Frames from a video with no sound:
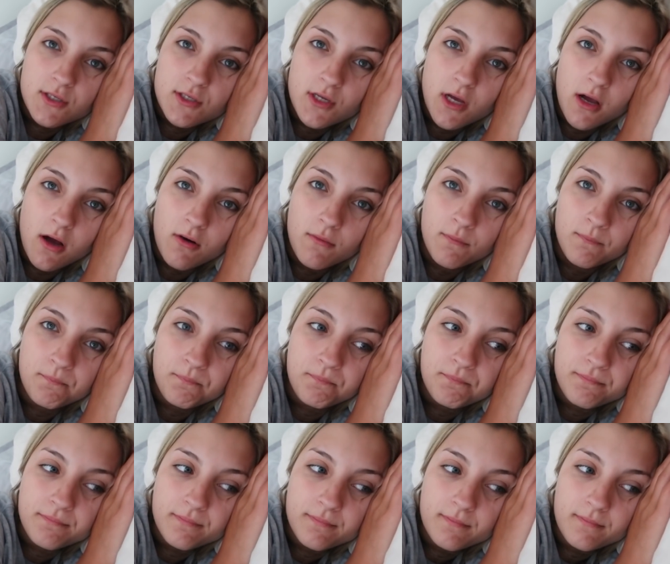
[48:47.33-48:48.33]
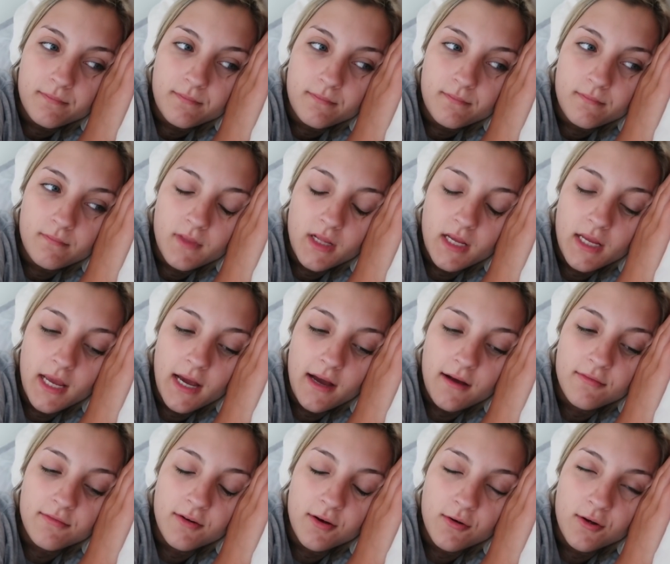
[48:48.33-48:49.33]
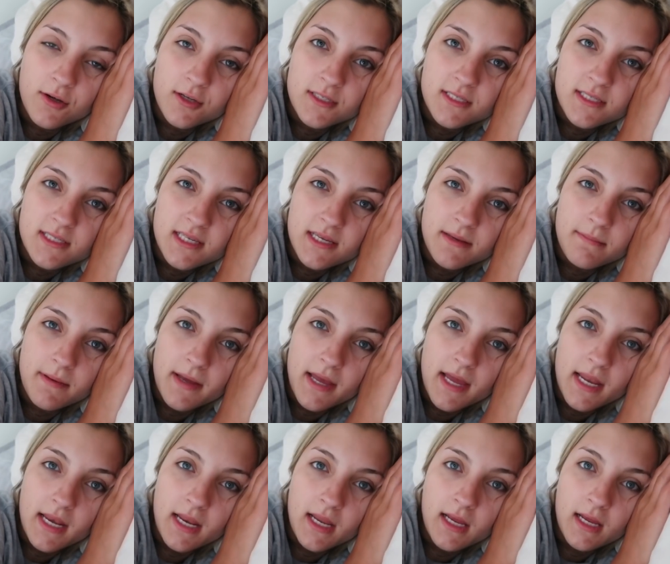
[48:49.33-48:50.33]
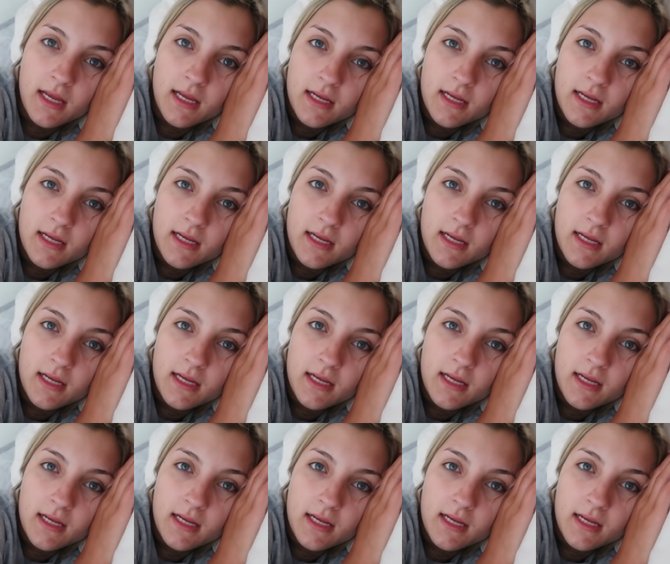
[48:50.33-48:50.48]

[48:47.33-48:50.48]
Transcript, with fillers: so yeah, felt good to sleep in.